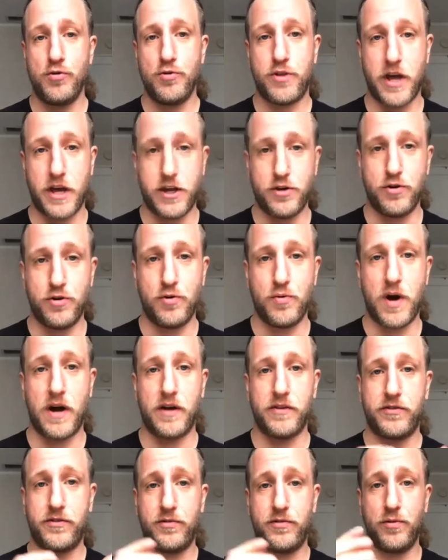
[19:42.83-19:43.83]
that you knew
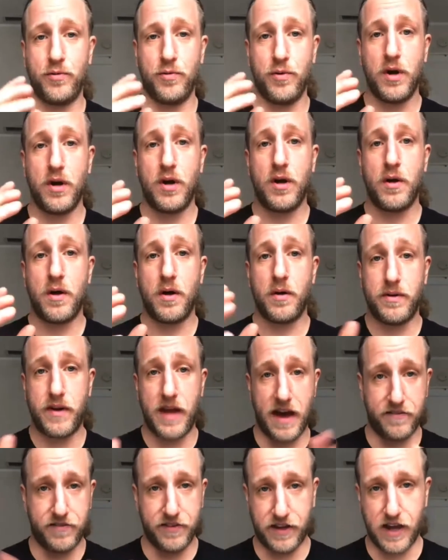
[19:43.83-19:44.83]
how to
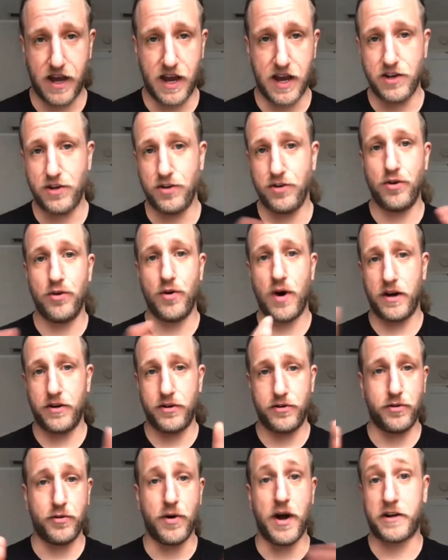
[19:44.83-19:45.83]
navigate, and you knew how
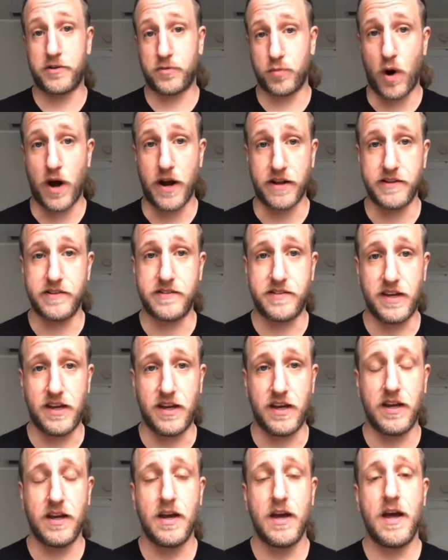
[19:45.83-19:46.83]
to do X, Y, and
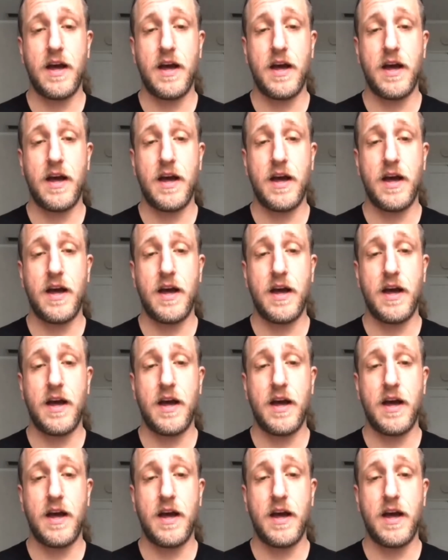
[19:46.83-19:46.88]
Z.